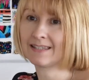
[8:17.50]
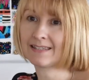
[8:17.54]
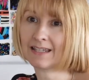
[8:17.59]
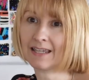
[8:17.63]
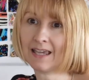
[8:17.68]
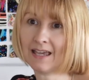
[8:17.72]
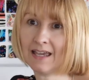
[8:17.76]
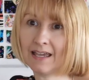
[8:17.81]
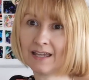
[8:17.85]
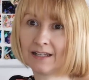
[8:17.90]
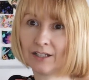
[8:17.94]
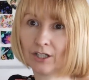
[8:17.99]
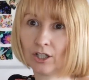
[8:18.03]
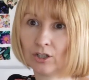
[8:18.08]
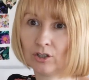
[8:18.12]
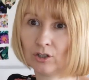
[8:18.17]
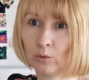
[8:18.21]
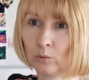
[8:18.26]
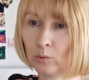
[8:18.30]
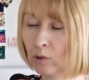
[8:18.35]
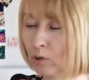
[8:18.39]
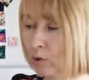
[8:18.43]
is again a
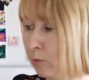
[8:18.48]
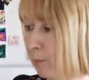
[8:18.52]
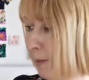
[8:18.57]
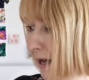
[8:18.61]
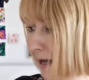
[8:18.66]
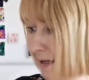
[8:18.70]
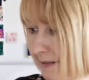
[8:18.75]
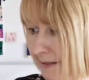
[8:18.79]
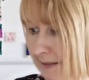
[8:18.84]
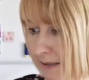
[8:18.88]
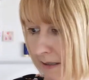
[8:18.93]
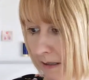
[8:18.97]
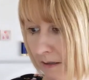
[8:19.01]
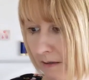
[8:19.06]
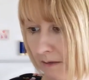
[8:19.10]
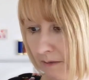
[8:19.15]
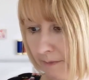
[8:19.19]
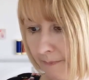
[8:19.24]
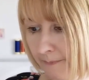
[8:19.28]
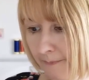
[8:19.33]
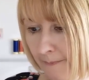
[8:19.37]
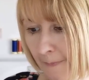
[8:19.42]
NewLook
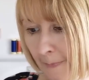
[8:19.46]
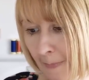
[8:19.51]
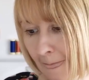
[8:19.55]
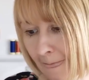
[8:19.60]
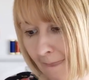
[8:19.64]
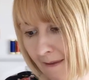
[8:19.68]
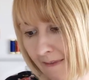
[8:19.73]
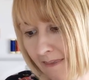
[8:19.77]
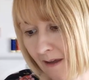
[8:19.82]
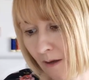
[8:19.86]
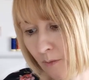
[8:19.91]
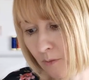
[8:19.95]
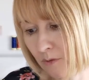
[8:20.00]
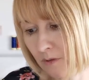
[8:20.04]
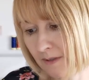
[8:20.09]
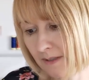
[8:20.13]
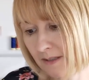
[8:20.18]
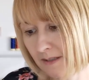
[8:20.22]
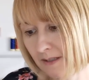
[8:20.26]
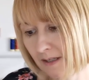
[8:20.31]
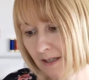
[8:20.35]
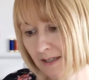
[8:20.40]
pattern, and that
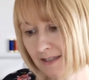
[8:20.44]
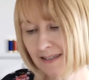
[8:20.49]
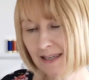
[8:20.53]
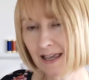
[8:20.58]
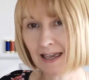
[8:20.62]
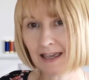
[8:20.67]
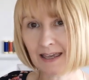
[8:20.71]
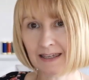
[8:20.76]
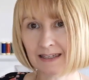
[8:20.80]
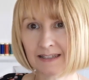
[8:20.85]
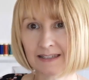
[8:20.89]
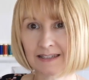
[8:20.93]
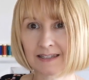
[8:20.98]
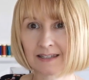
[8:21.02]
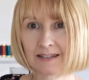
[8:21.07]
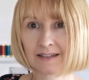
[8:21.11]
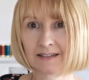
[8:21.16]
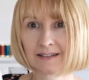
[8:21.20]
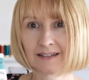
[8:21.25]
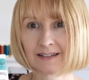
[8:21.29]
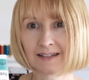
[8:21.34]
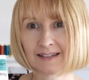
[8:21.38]
one's
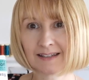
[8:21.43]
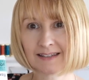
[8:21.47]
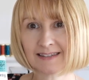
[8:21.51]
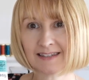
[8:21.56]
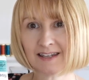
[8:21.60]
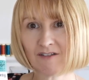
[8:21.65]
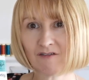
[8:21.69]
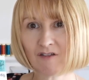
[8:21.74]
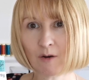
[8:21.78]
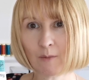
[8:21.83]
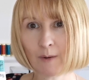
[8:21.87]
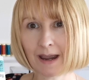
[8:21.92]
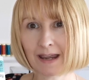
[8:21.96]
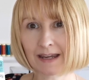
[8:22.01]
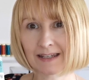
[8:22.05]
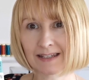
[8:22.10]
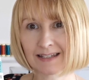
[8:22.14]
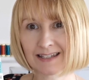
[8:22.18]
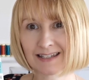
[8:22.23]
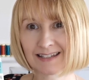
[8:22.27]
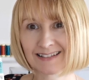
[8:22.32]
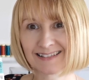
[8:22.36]

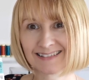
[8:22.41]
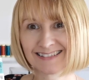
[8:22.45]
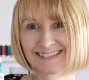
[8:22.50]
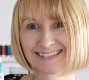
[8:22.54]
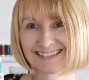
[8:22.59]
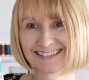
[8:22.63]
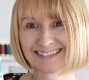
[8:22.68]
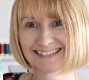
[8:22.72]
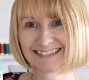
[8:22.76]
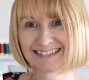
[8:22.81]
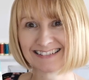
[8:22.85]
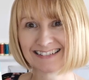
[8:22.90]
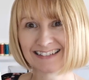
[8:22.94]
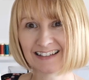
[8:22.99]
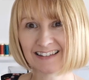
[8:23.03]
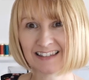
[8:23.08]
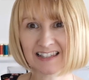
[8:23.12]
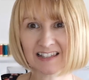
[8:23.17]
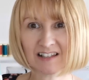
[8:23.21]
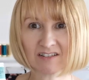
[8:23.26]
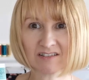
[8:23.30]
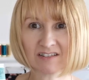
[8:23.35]
6808.
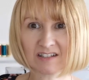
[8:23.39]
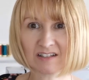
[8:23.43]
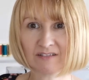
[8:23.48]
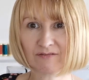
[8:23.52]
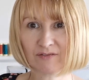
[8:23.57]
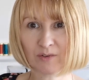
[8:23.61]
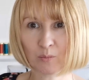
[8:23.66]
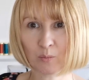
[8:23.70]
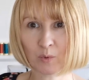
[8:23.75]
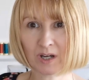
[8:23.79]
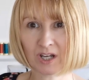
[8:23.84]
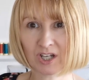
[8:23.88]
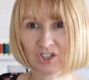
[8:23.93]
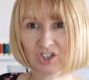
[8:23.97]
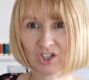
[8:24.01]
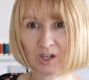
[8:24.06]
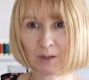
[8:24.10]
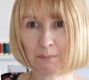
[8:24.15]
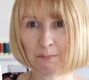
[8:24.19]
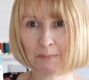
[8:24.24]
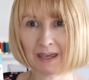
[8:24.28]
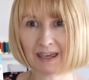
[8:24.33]
There's lots of different ways
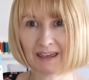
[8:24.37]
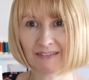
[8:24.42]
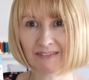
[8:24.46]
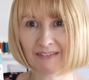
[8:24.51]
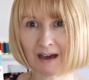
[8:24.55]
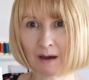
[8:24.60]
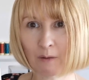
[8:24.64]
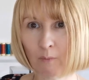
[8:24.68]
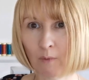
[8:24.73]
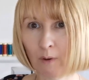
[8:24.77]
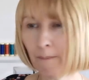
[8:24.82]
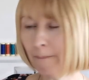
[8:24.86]
you can make that